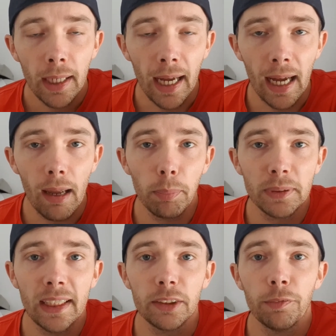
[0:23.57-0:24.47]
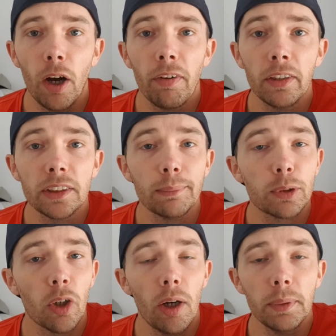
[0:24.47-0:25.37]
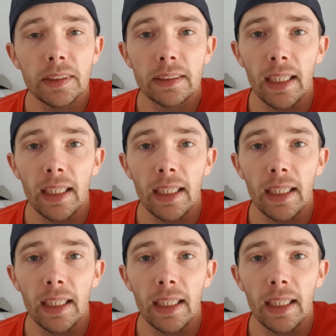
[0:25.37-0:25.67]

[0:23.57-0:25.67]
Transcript: Help us get to 500 subscribers.